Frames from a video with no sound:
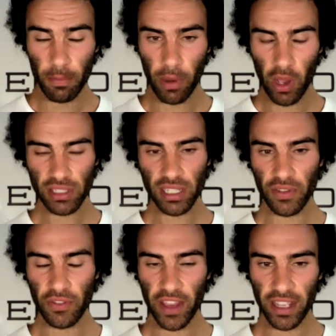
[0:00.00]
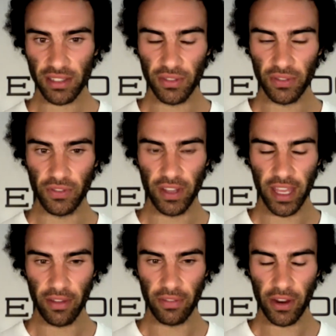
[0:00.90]
positive effects of
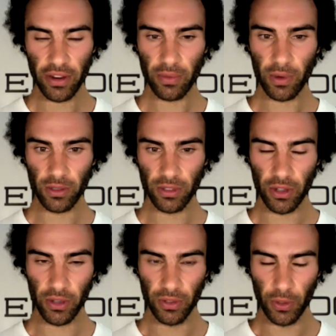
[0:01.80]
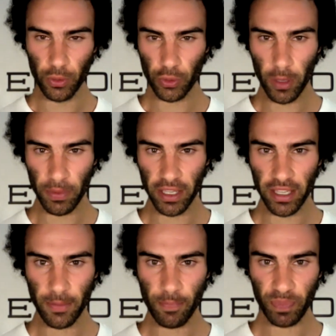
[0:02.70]
a very well-known nootropic,